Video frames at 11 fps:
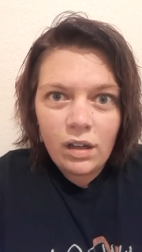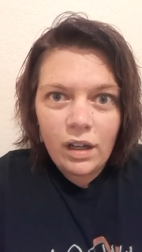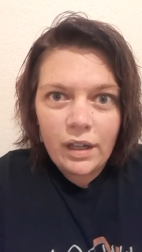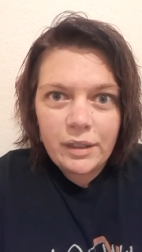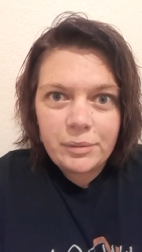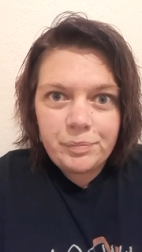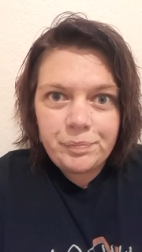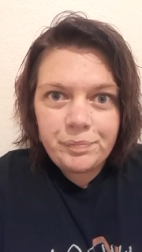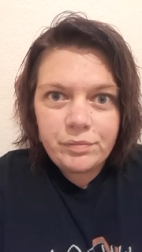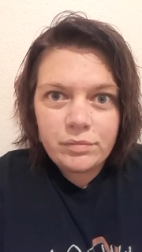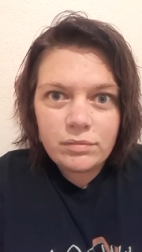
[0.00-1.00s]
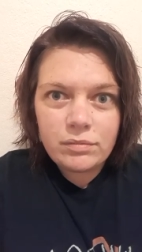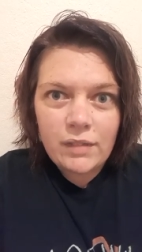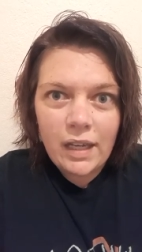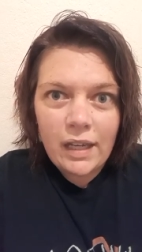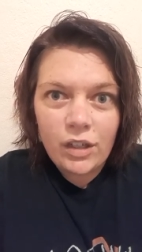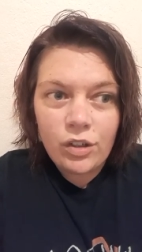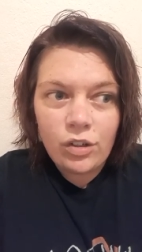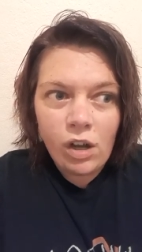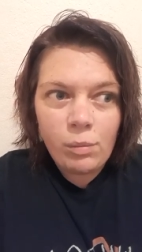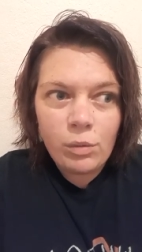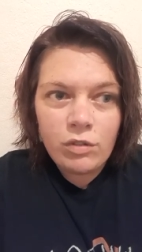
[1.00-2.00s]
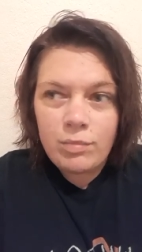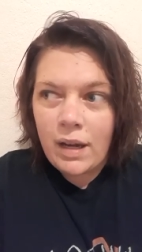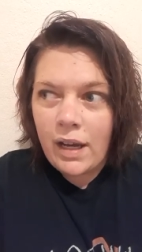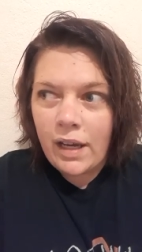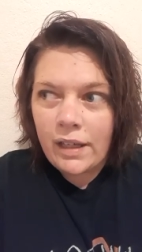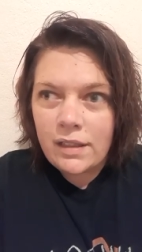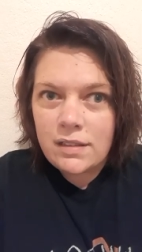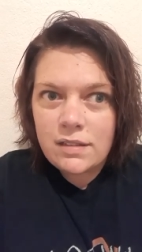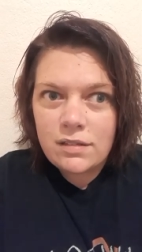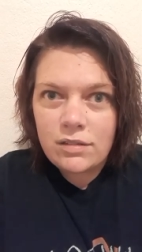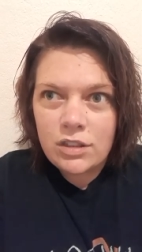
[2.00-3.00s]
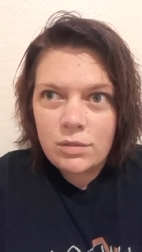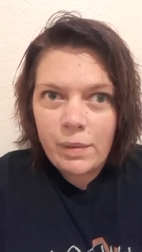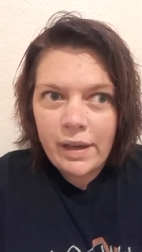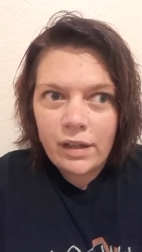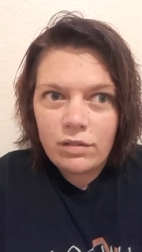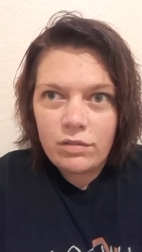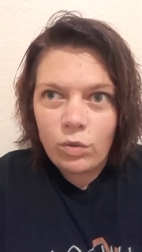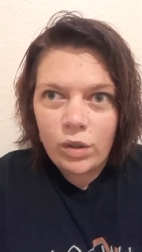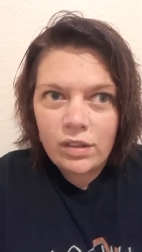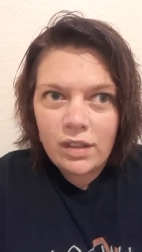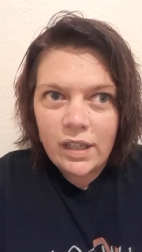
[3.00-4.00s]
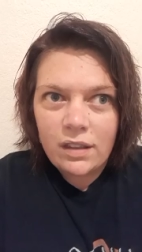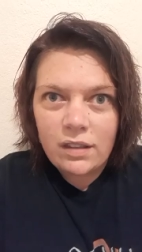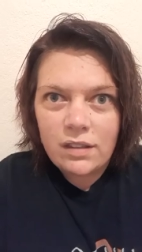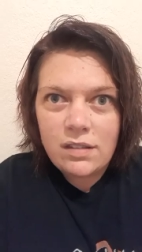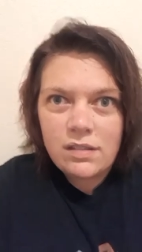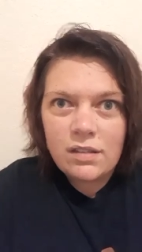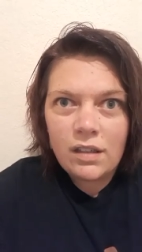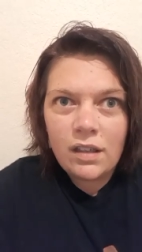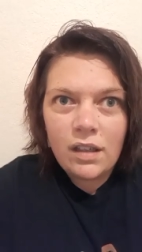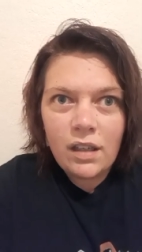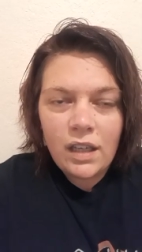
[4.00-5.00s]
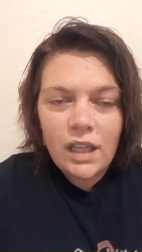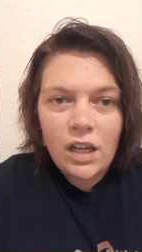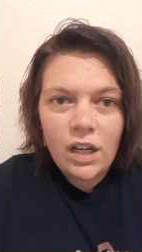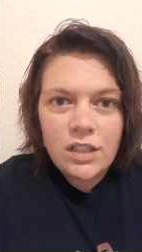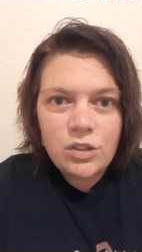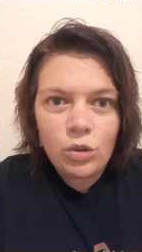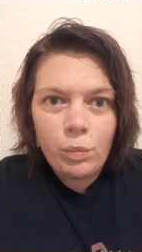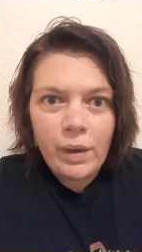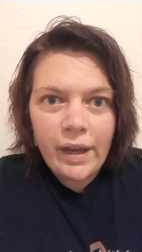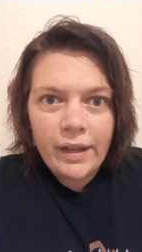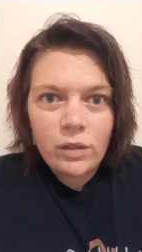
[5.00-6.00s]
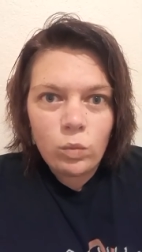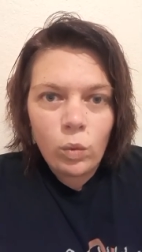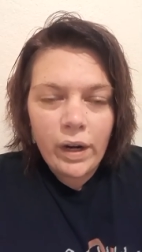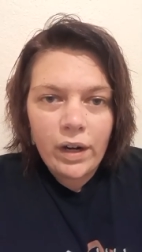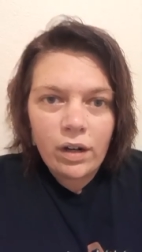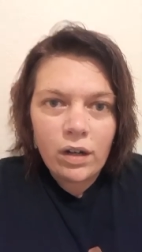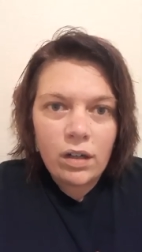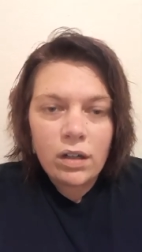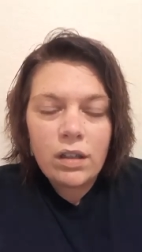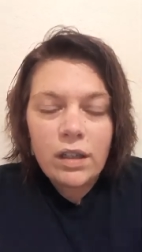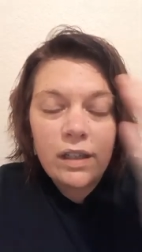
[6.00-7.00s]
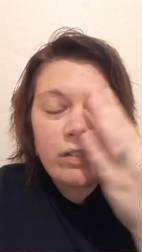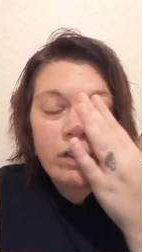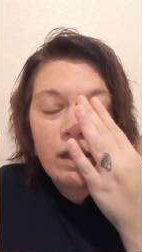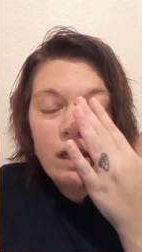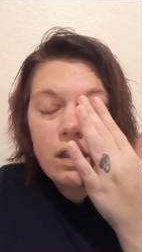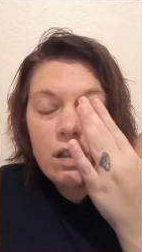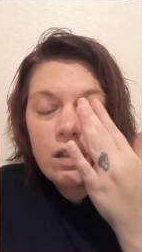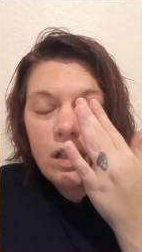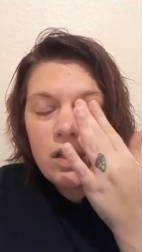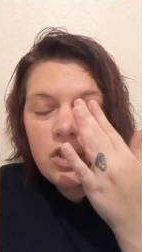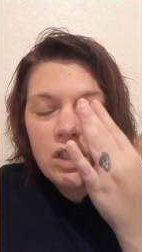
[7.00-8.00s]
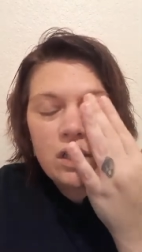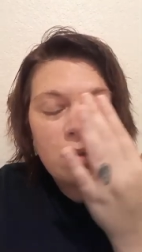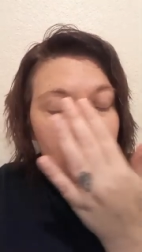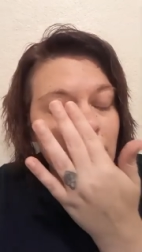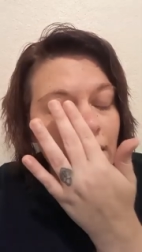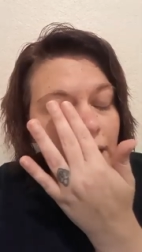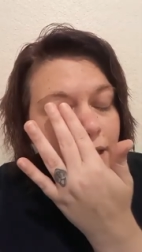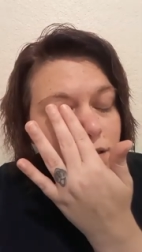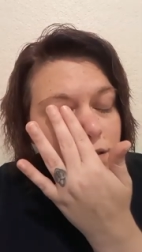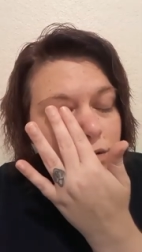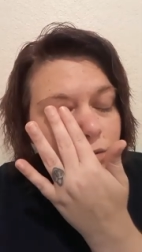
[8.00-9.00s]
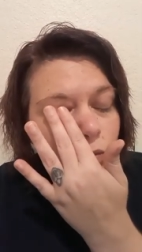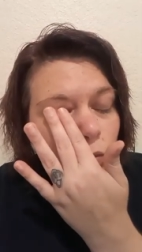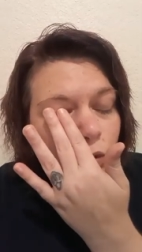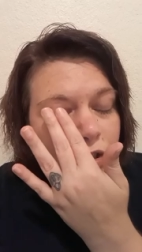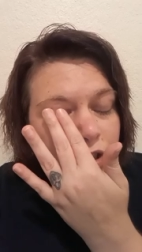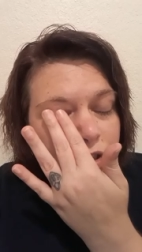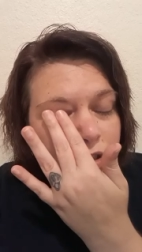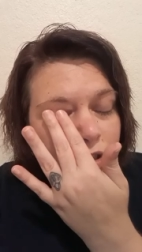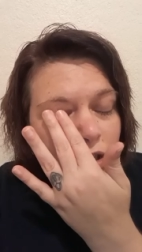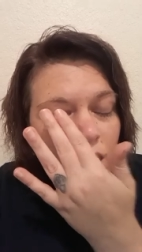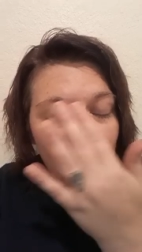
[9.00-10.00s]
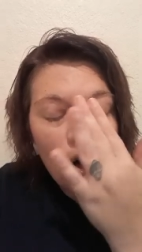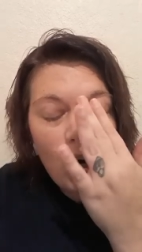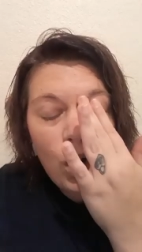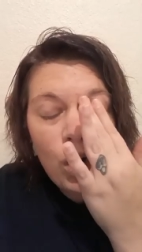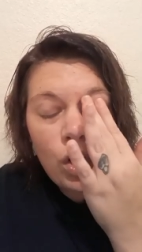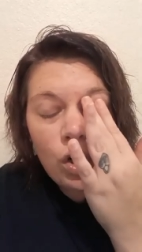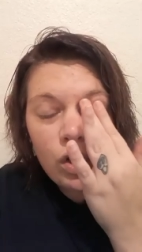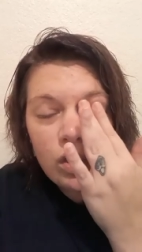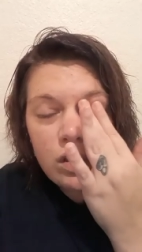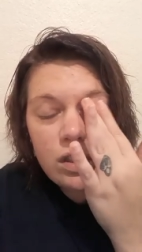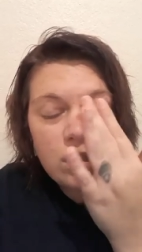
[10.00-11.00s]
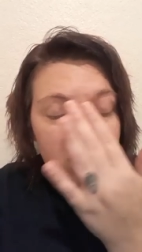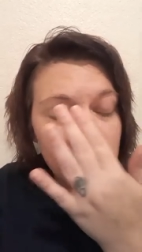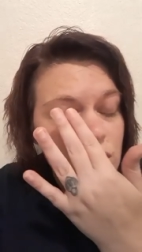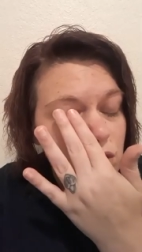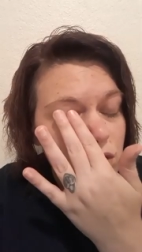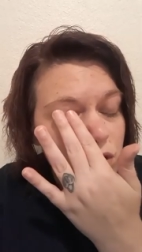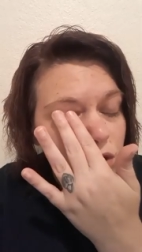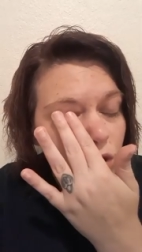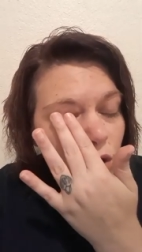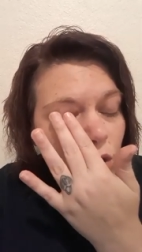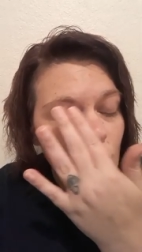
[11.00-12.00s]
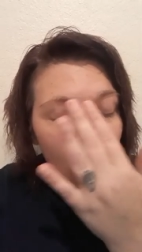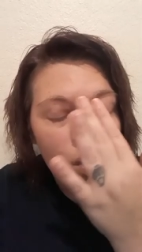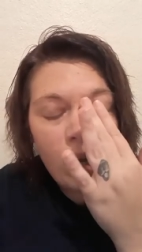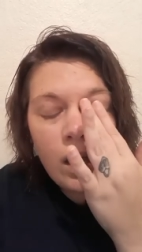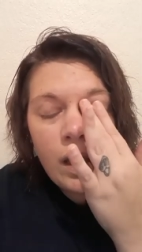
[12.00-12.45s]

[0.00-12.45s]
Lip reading: I could not move my eyes just back and forth like this. It got so bad where even like touching my eyes would just hurt so